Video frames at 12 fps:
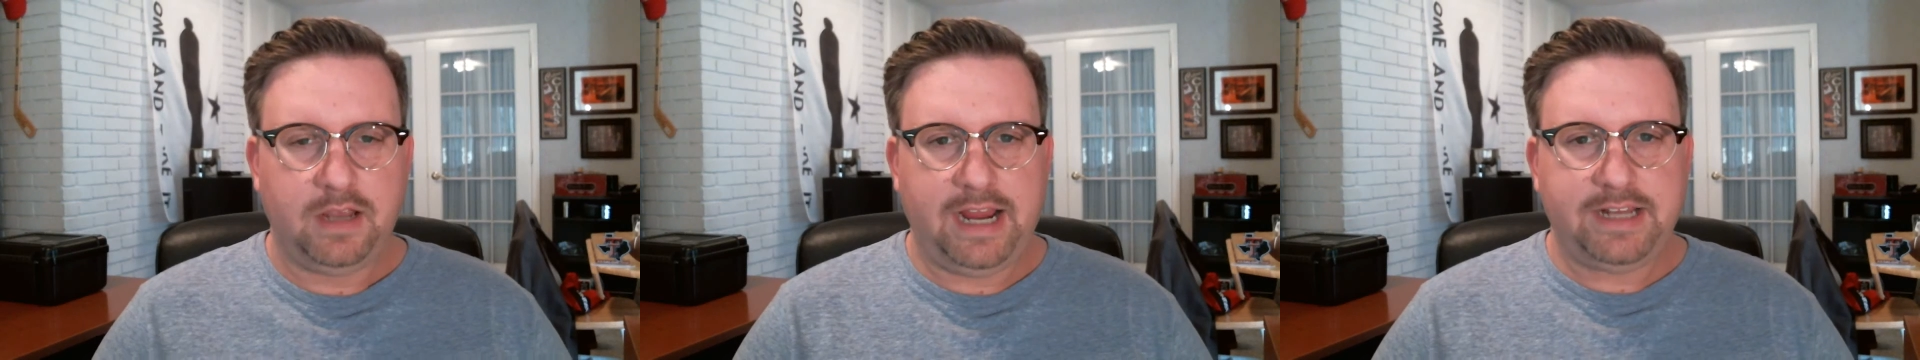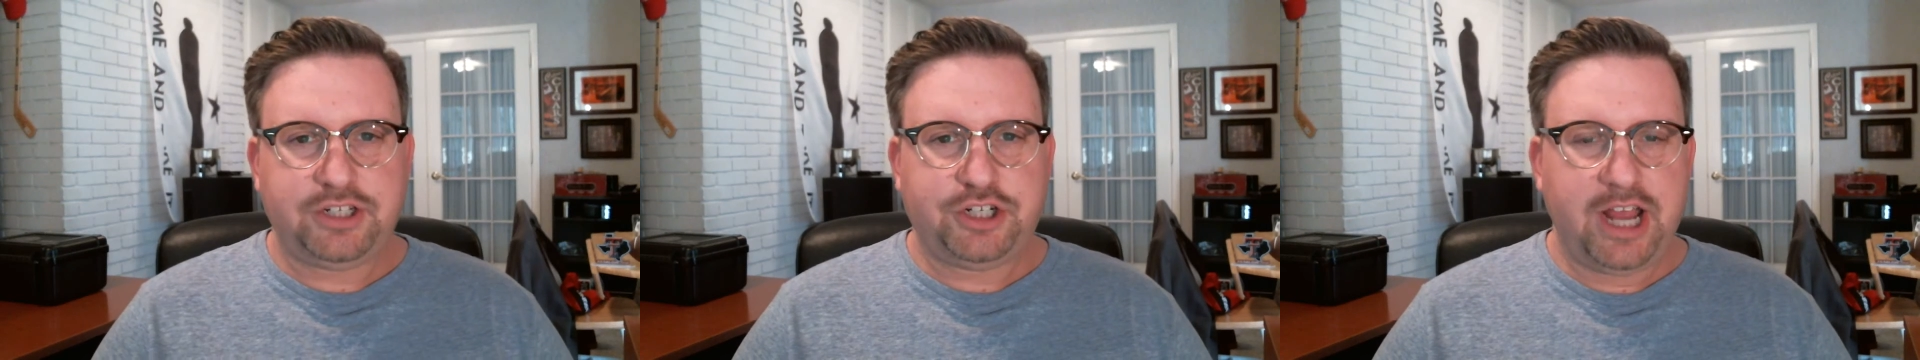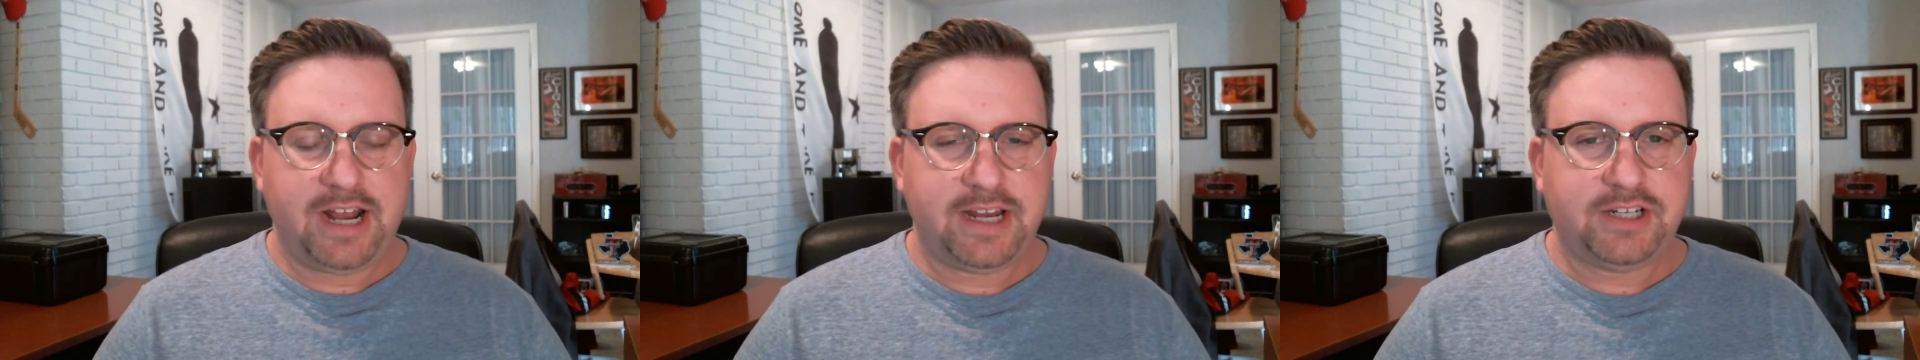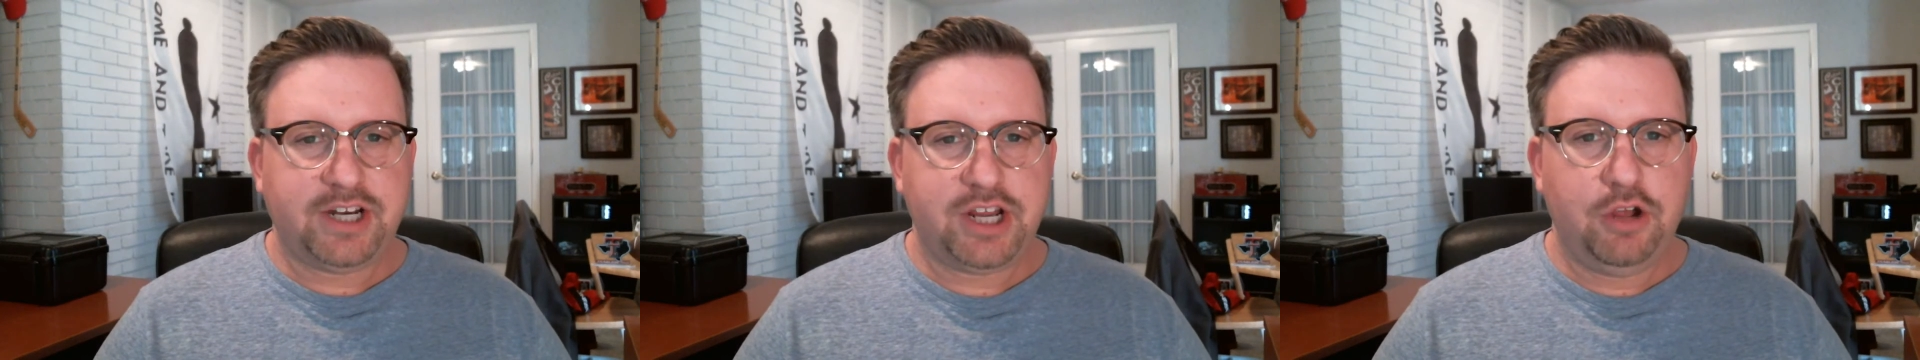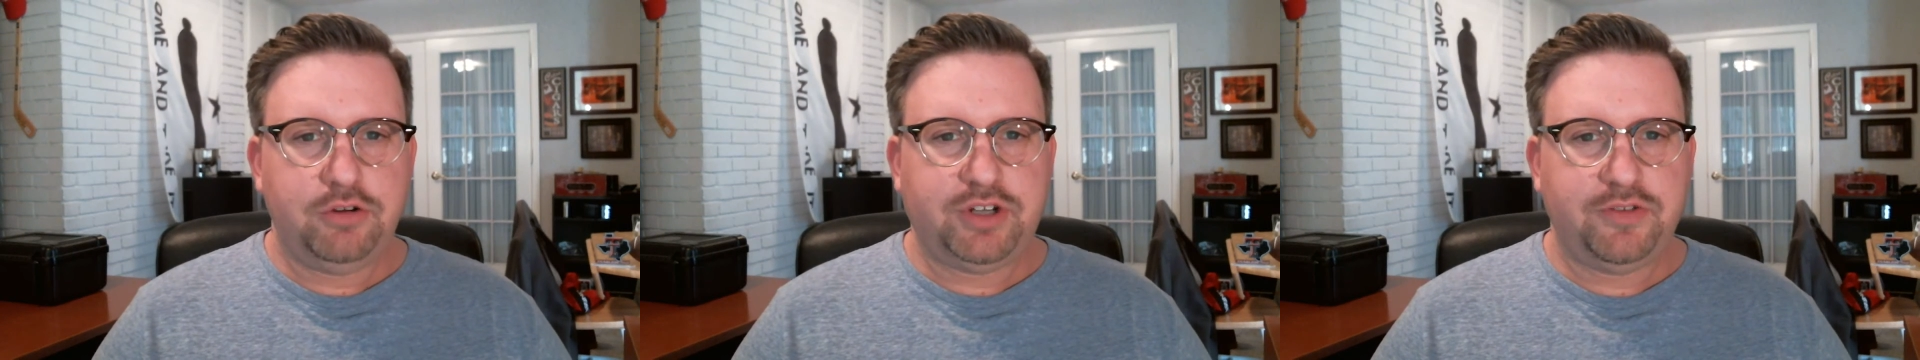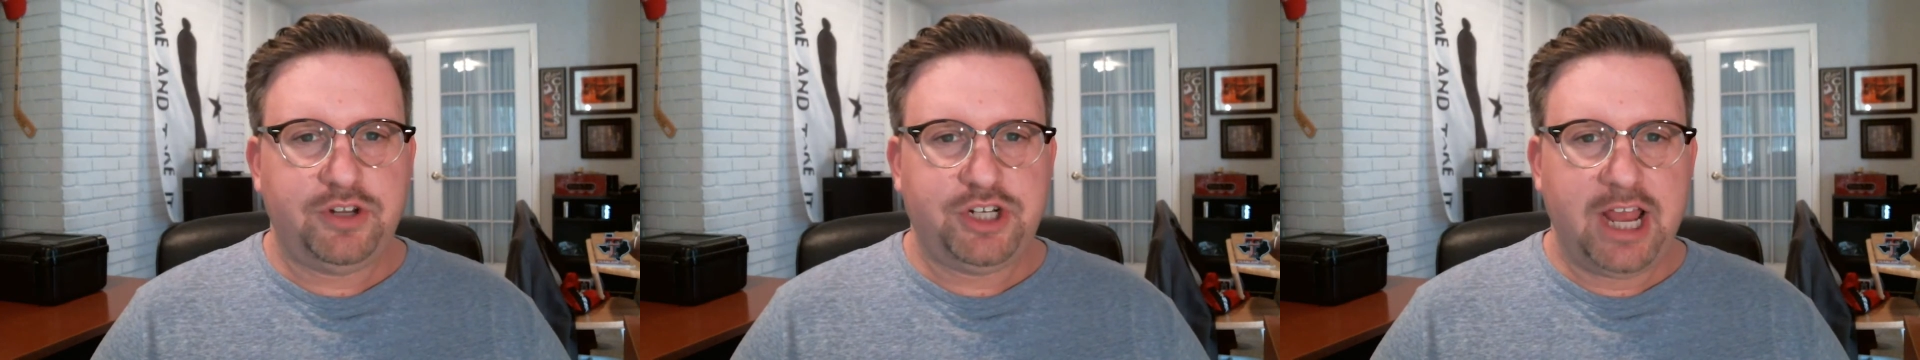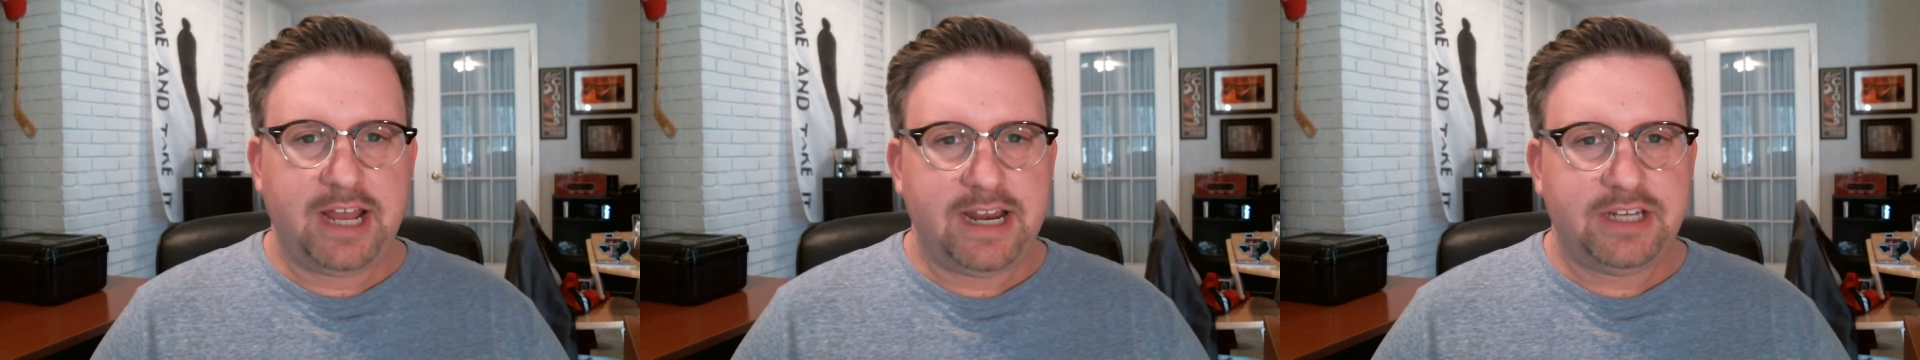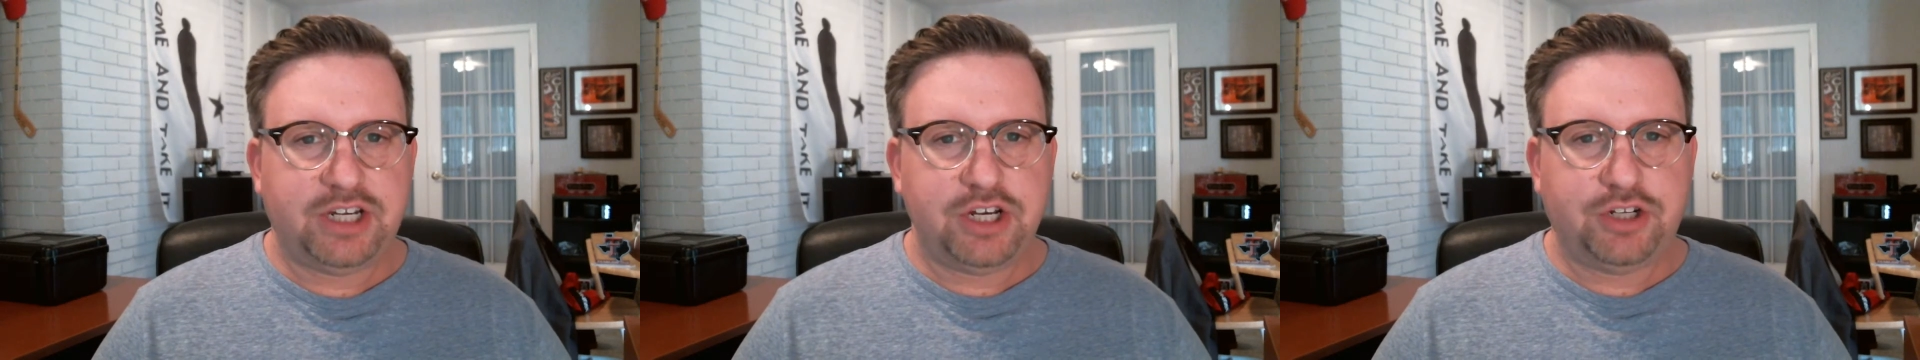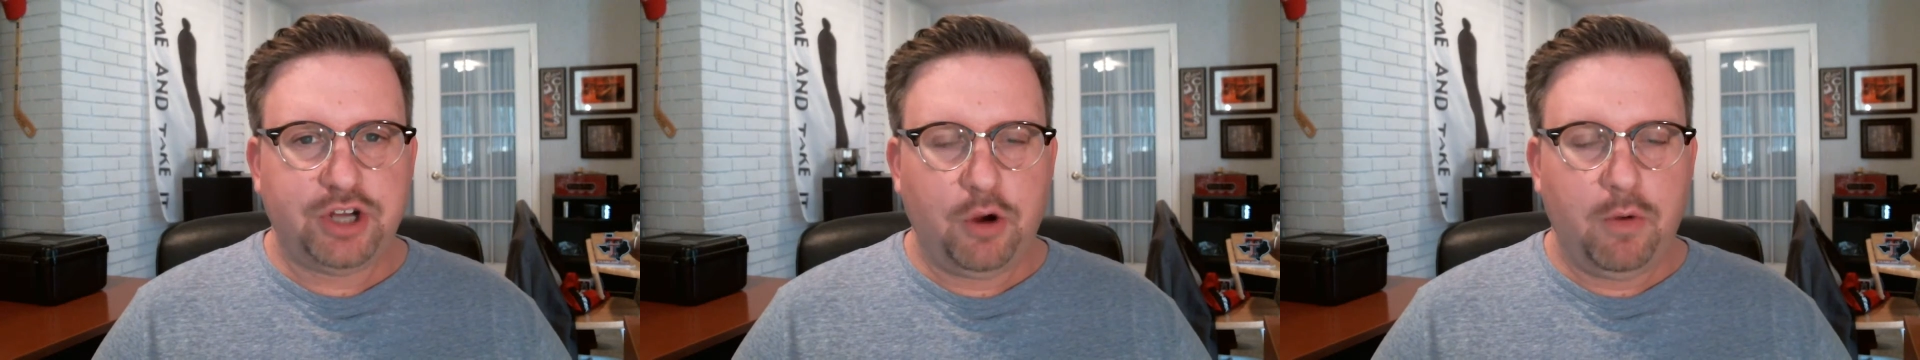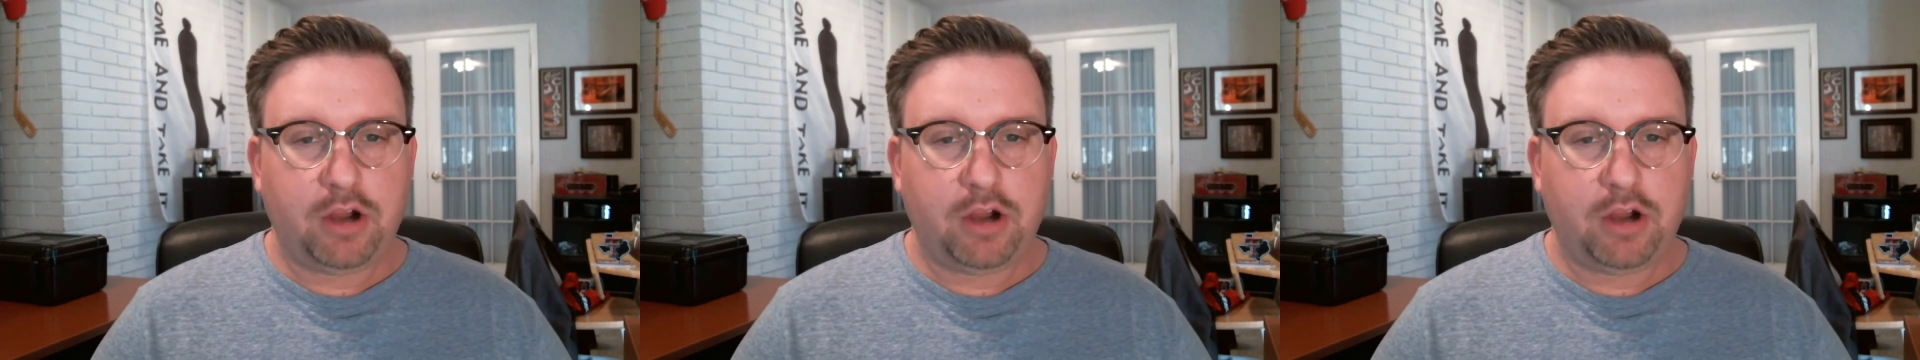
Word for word: Hey, it's Chad Hasty, host of the Chad Hasty Show.